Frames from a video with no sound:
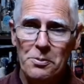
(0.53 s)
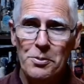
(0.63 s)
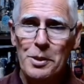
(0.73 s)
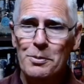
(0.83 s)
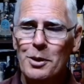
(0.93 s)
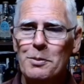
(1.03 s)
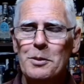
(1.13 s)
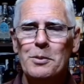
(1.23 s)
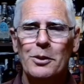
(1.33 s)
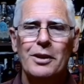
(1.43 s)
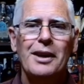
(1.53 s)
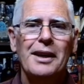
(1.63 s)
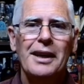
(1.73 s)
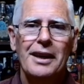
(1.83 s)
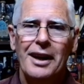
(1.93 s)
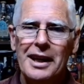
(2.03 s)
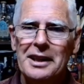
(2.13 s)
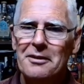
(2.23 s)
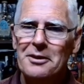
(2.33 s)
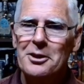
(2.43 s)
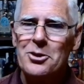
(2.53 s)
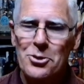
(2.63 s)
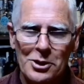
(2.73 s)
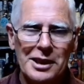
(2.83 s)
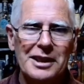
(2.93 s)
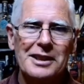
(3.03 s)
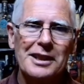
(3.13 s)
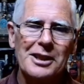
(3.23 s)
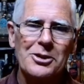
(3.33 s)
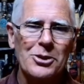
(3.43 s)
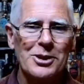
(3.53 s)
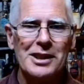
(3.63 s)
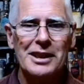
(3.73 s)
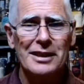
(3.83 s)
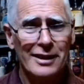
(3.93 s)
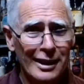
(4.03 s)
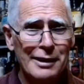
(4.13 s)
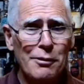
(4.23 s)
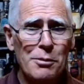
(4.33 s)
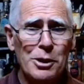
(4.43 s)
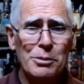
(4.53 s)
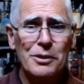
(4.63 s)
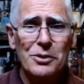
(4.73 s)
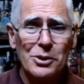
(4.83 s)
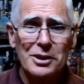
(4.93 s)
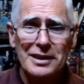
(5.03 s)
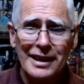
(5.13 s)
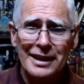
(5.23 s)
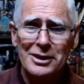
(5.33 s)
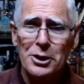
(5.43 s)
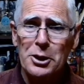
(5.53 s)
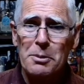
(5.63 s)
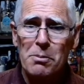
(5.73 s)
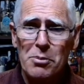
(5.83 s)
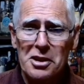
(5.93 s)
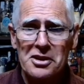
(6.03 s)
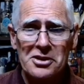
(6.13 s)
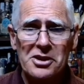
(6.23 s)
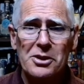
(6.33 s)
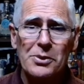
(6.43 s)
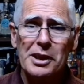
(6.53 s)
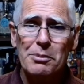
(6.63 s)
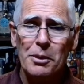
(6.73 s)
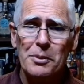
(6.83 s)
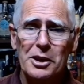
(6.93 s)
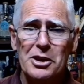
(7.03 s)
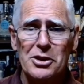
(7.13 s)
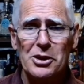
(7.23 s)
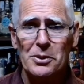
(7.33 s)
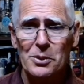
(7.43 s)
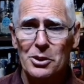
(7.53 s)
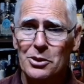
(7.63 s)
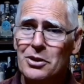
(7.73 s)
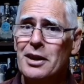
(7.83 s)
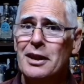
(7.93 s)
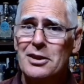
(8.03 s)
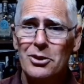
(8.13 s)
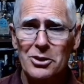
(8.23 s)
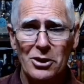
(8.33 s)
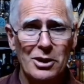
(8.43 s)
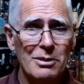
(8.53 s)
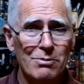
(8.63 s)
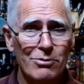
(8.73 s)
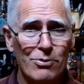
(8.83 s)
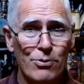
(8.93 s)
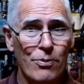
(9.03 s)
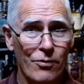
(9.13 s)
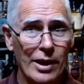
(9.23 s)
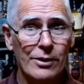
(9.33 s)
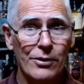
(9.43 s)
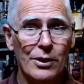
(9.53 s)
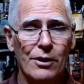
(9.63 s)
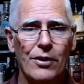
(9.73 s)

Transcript: People, my people, I live in a truly international city. I live in Melbourne, of course. It's got the biggest Greek population in the world. It's also got a very